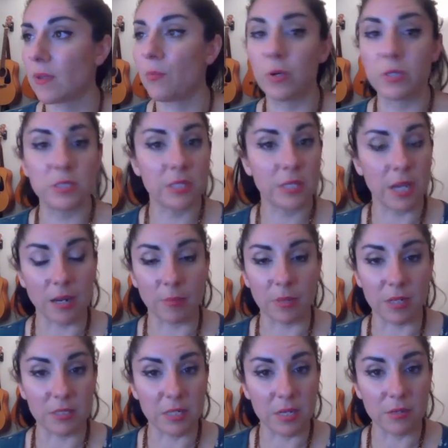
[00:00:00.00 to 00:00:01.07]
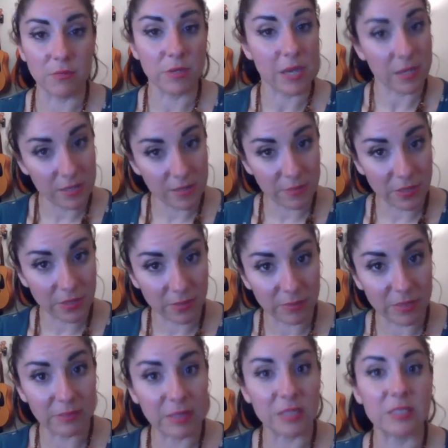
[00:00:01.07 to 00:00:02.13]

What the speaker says: once again, I'm not saying you can't email me.